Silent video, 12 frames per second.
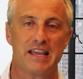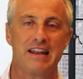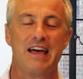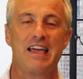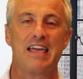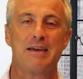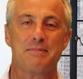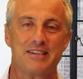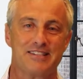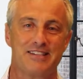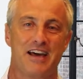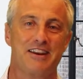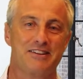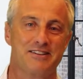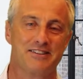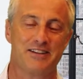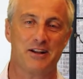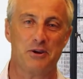and I am excited
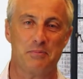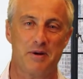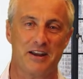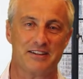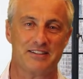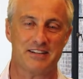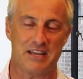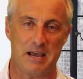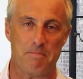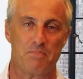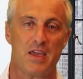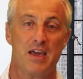to tell you about it today.